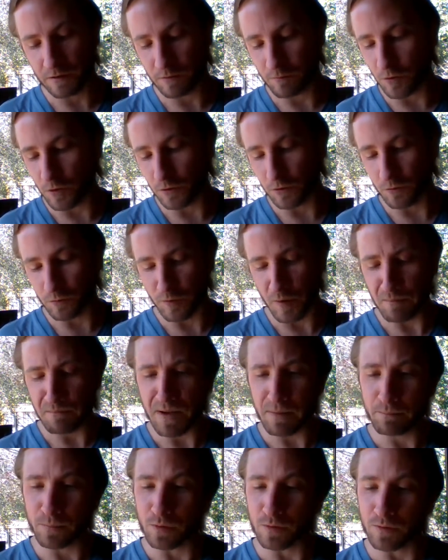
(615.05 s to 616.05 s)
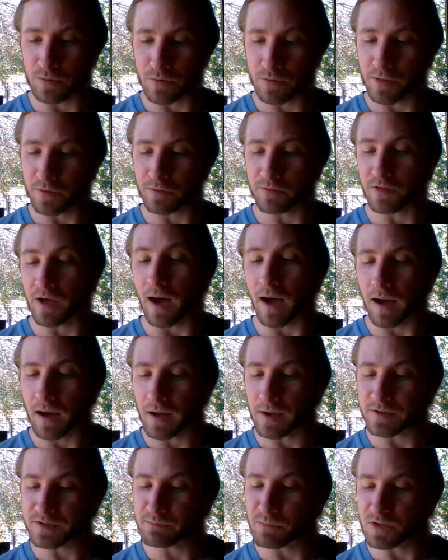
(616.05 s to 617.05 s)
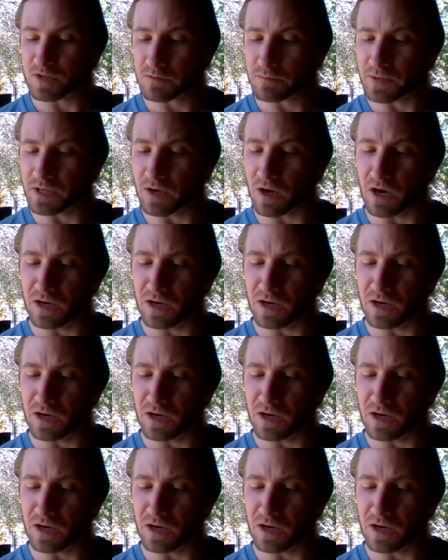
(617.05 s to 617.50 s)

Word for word: will remember that the eyes must be